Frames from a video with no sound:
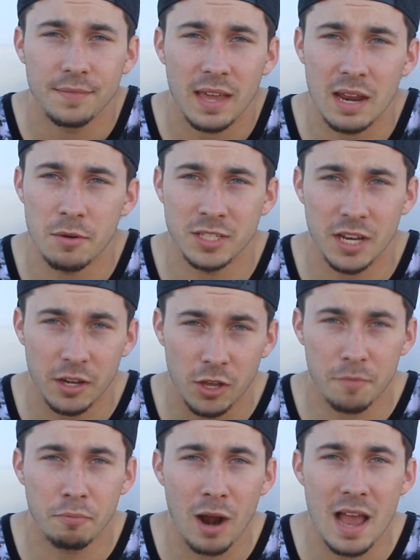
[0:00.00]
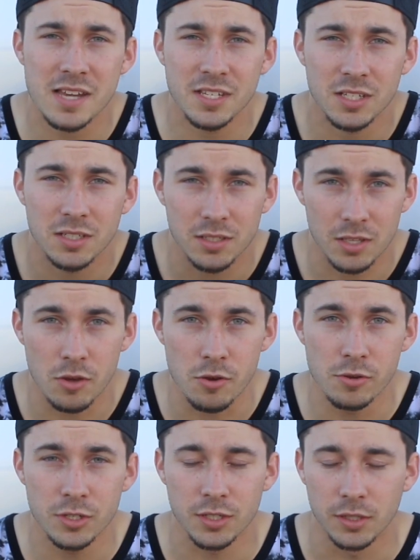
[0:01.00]
and it was at a good price,
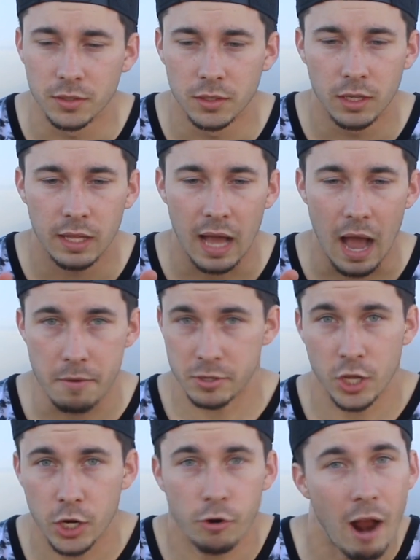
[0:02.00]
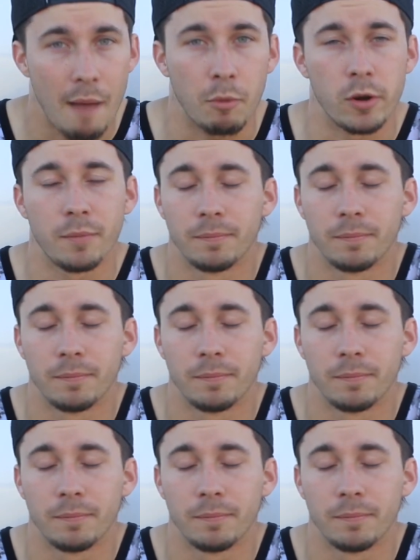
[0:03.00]
used, I was gonna grab one.